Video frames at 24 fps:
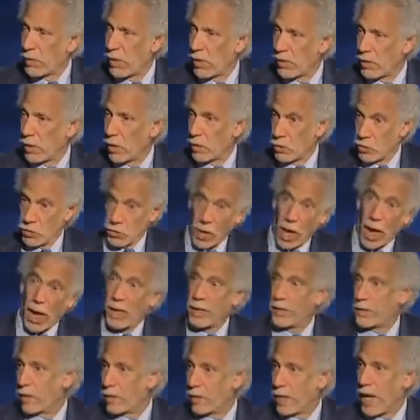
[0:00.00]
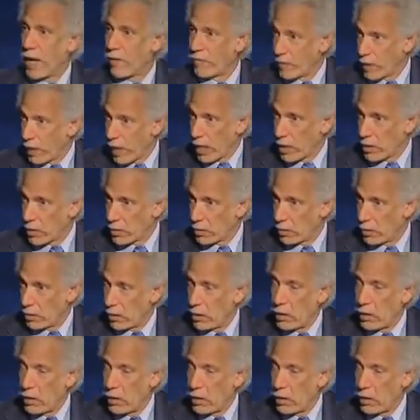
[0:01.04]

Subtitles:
that they're trying to navigate.